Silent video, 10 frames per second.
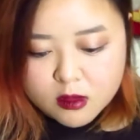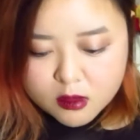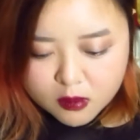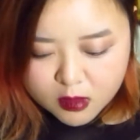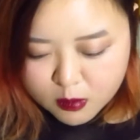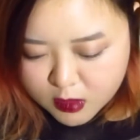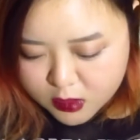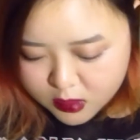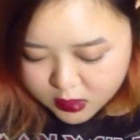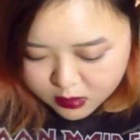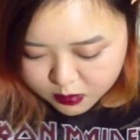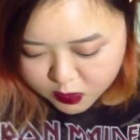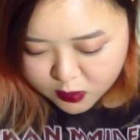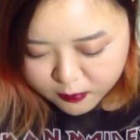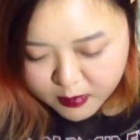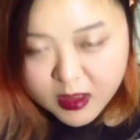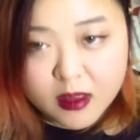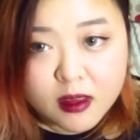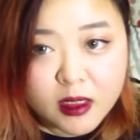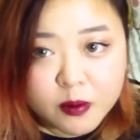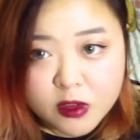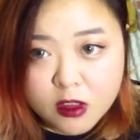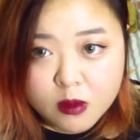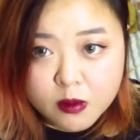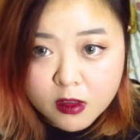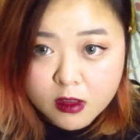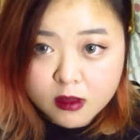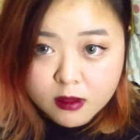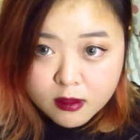so let me just move my laptop here